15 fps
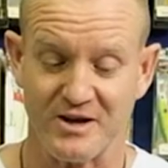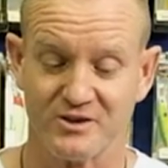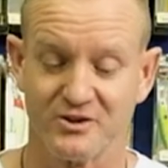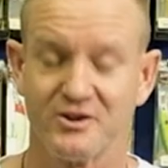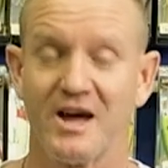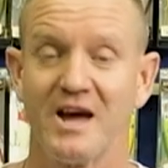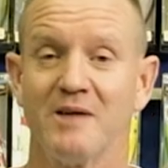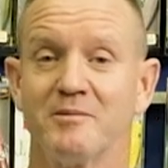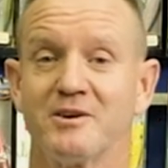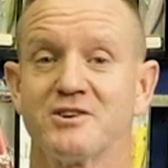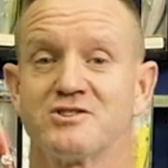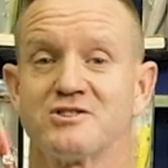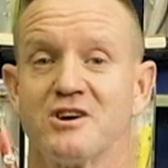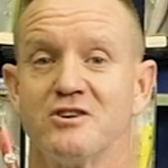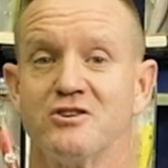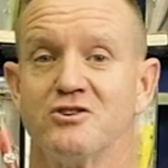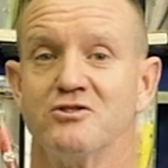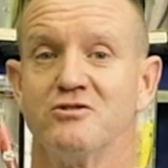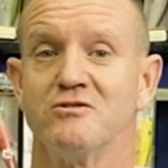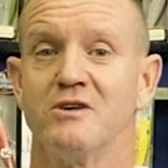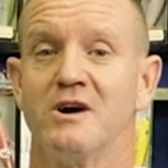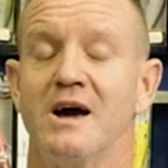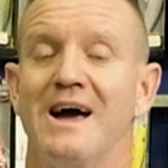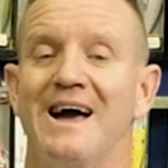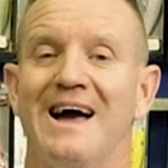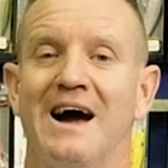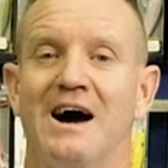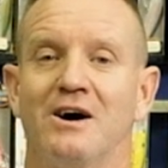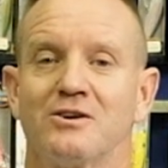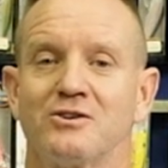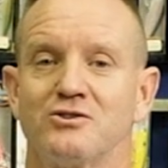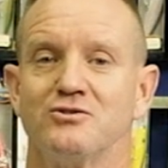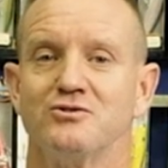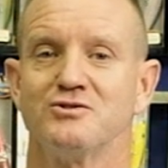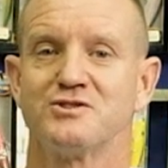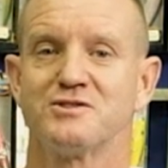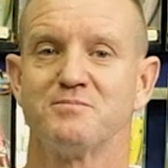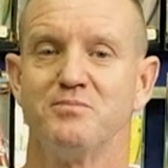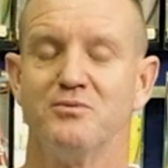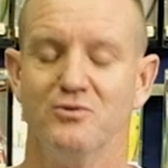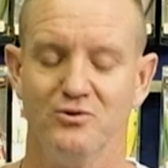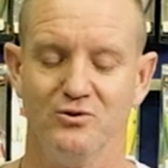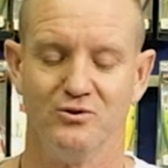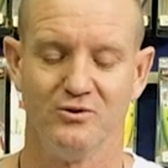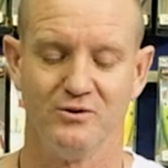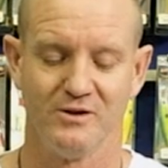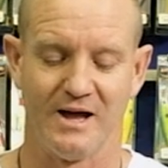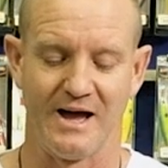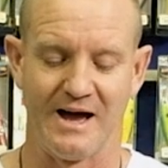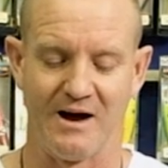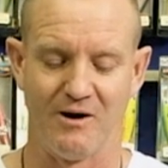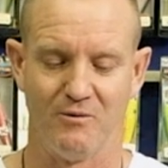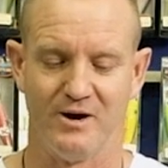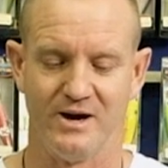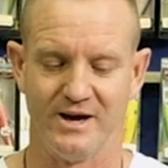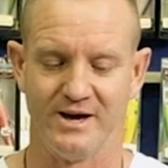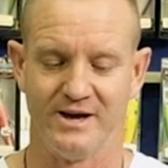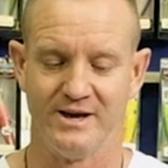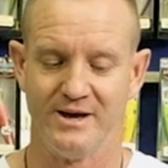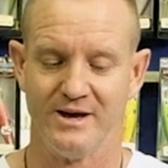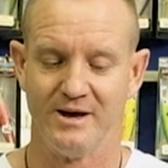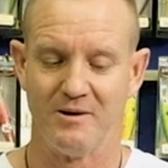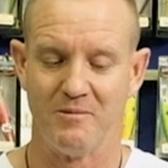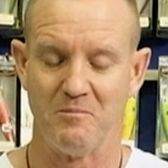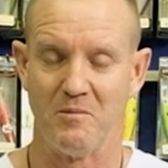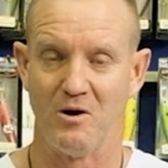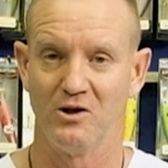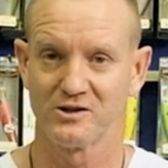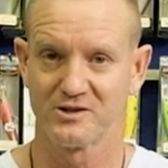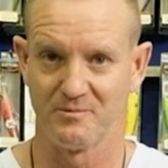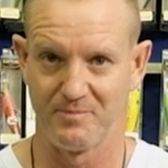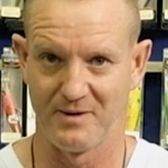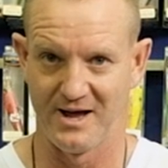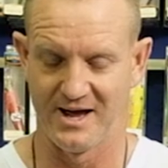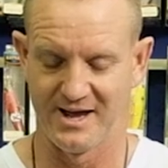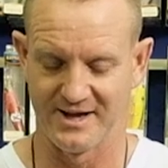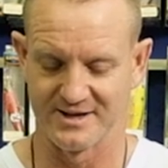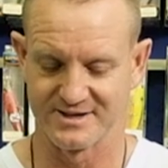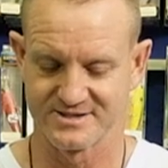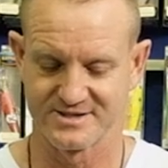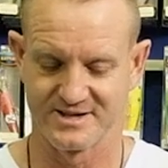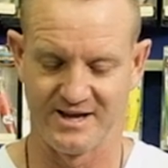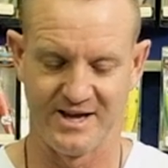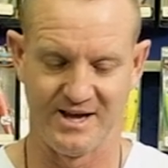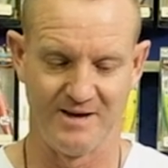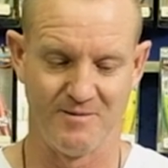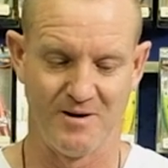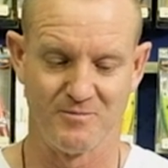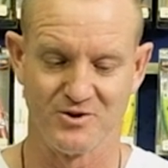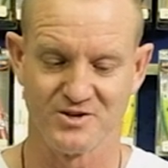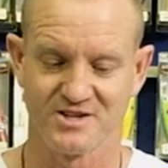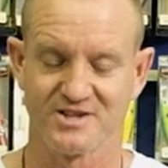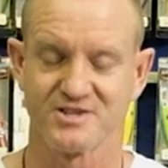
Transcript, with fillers: Today I'm going to show you how to spool our multipliers. Um, I'm using the